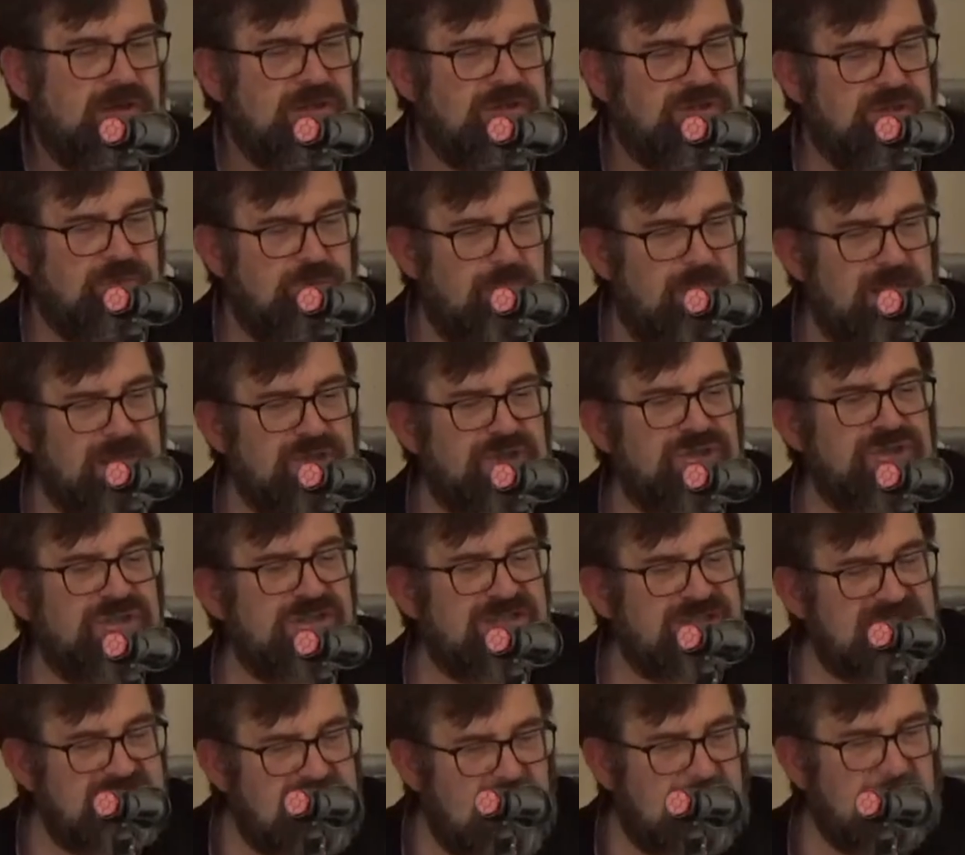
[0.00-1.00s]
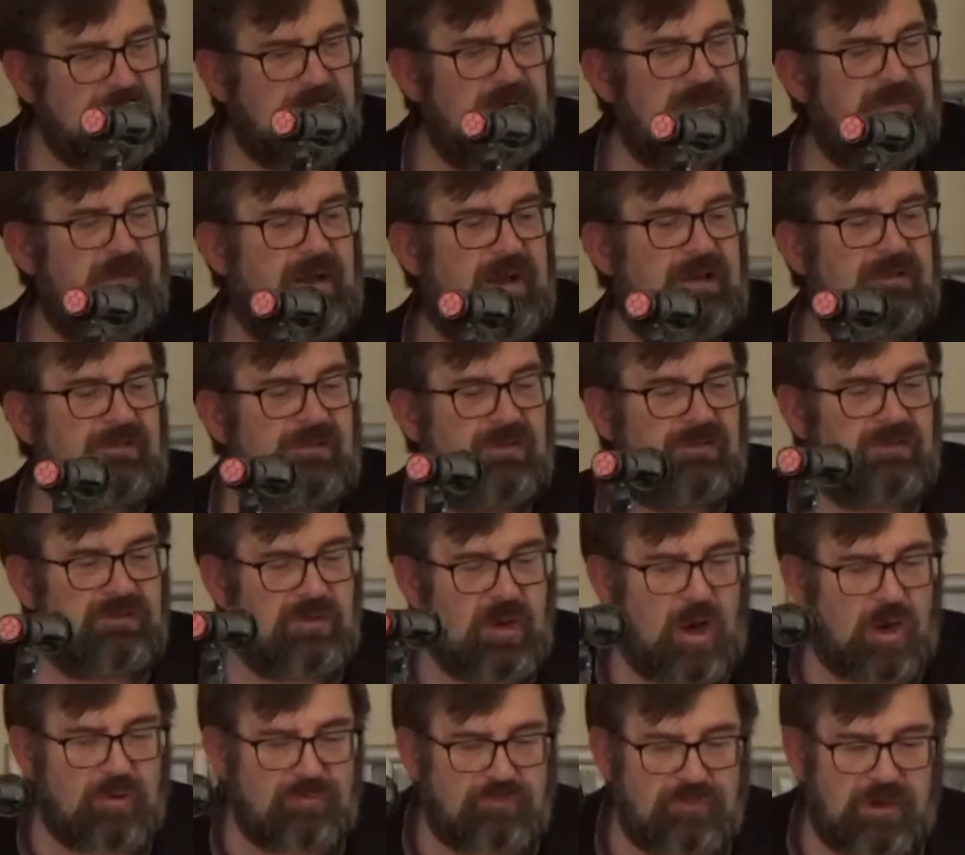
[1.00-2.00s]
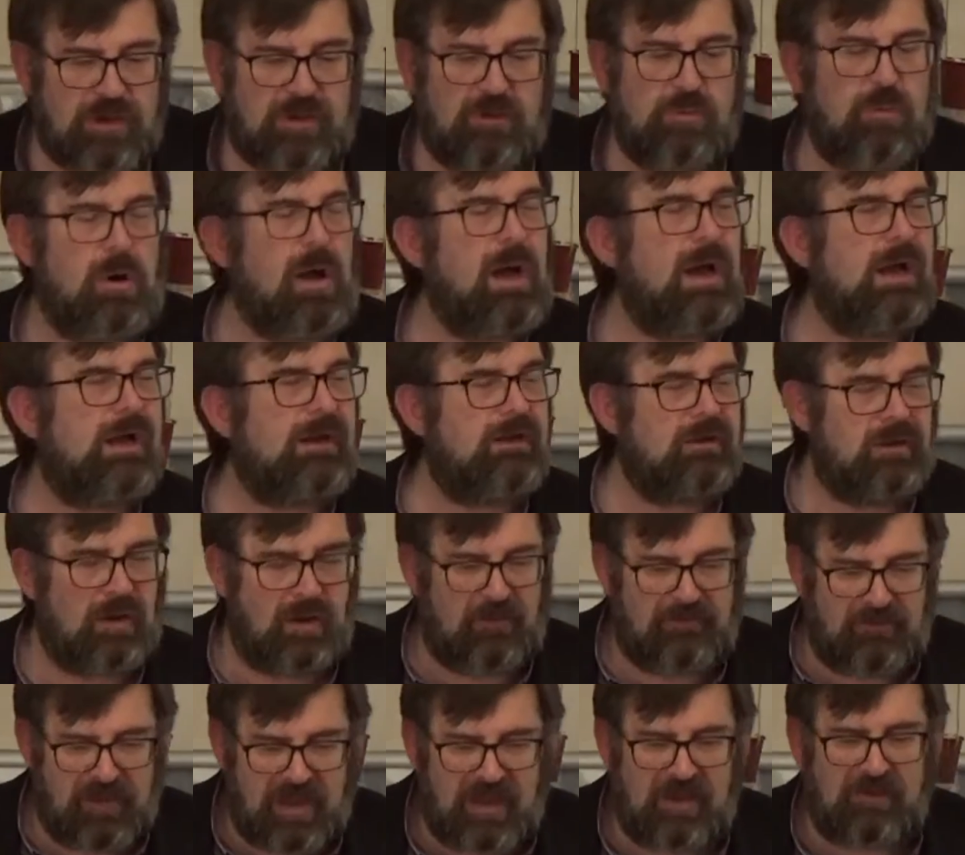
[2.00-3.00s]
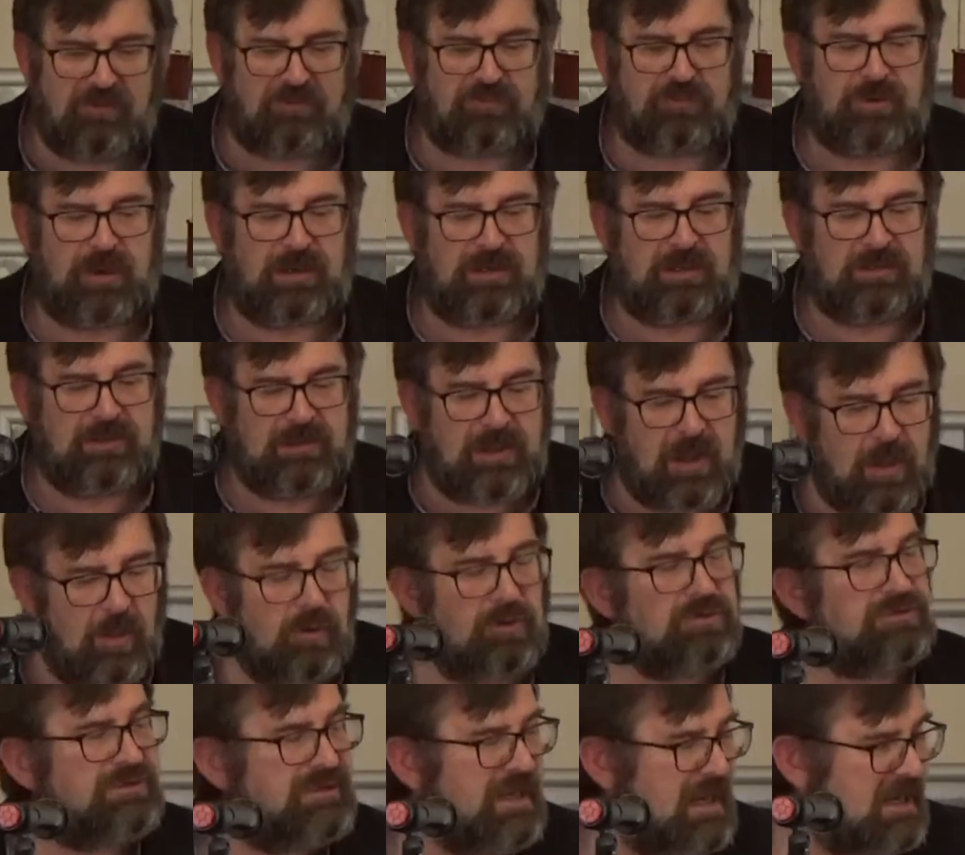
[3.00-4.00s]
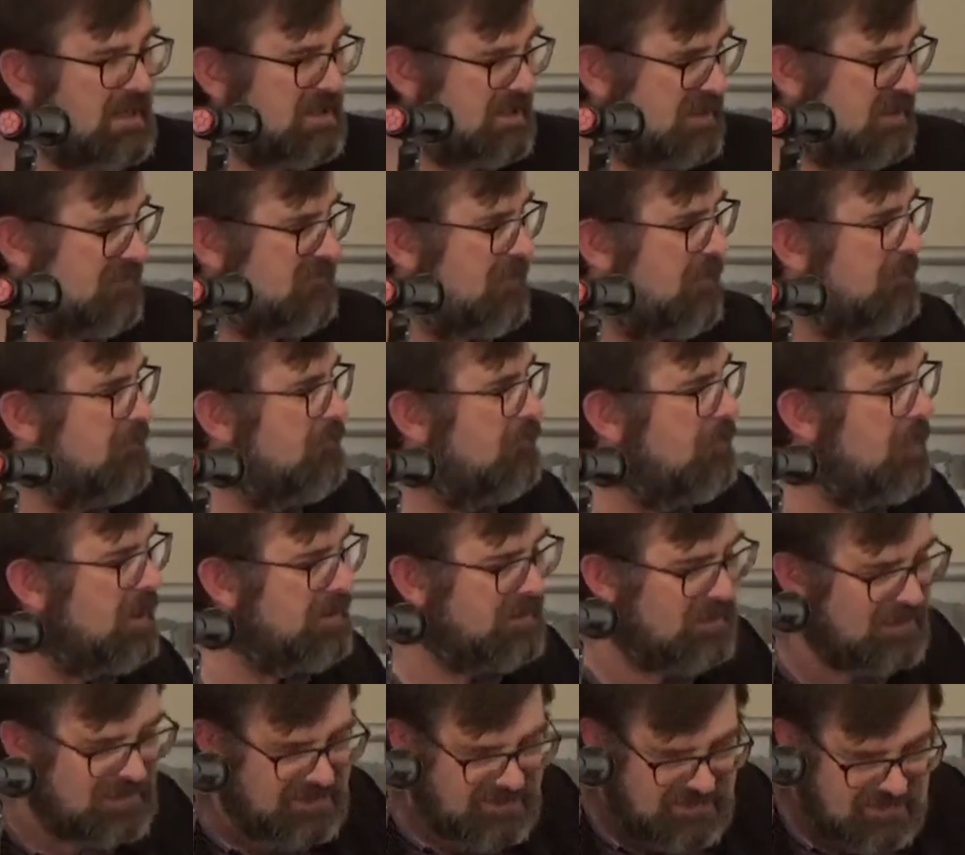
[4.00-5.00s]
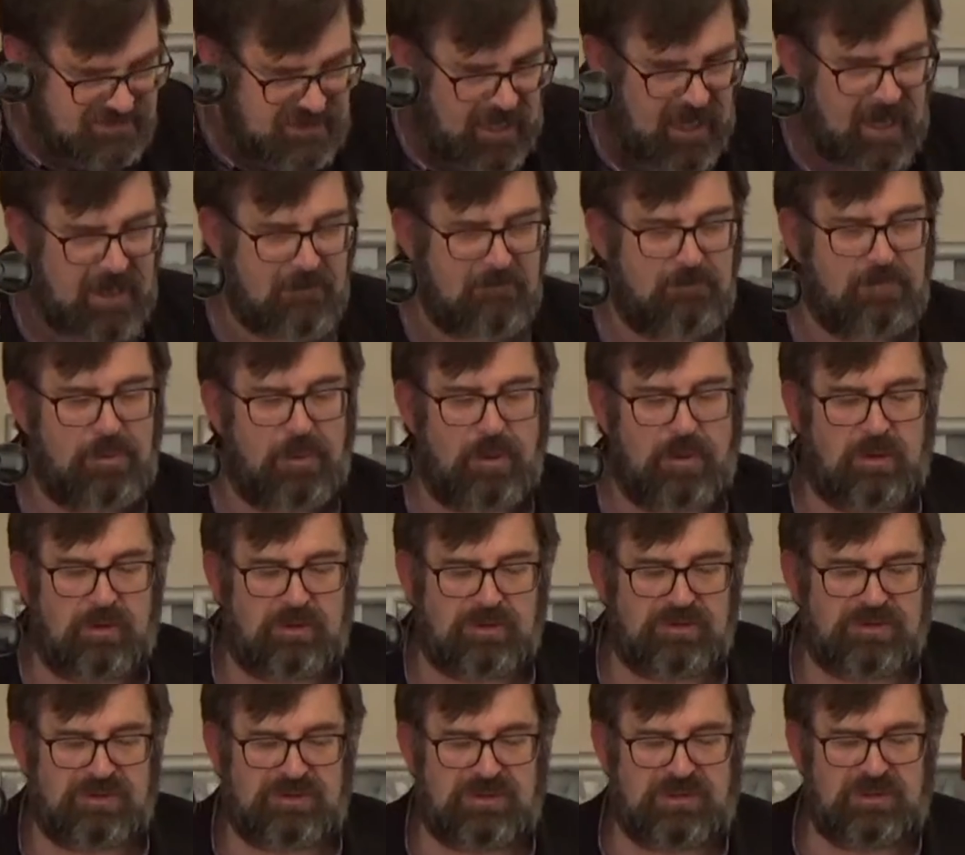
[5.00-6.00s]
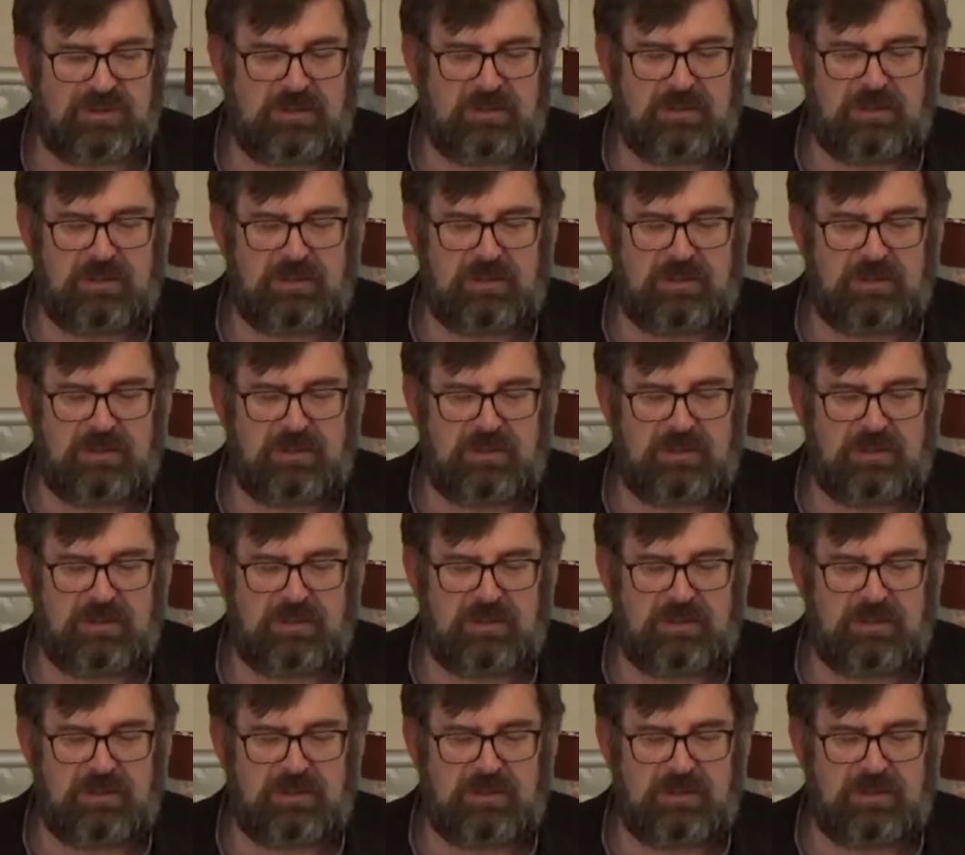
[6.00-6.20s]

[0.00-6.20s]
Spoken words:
to which the sacrifices God required of Israel in the Old Testament were this signpost.